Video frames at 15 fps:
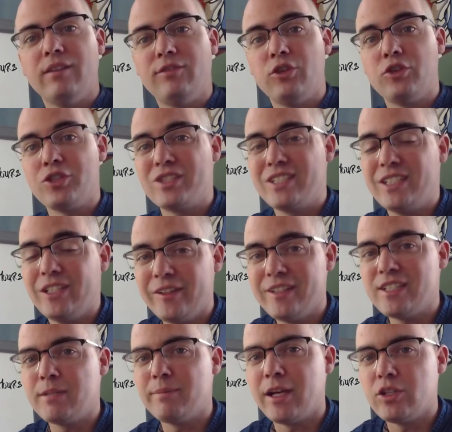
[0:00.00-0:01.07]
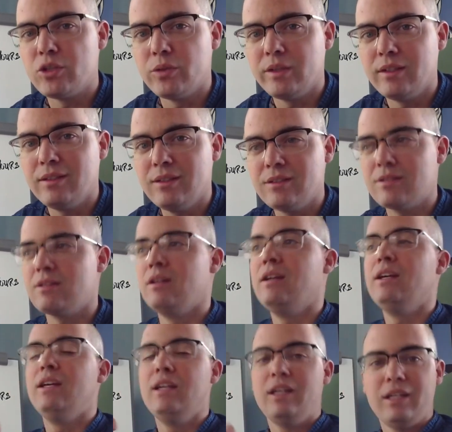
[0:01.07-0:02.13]
if you're serious about doing this,
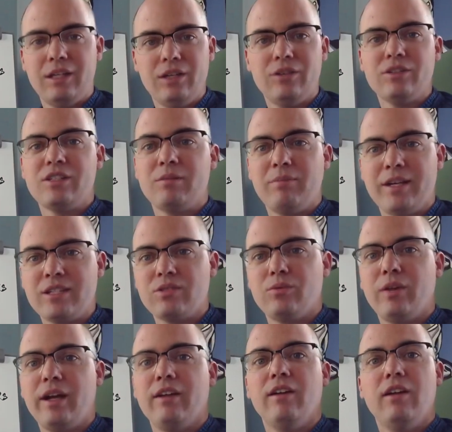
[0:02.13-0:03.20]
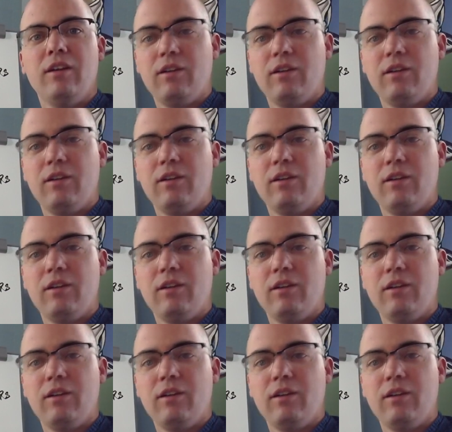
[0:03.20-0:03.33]
here's the best way.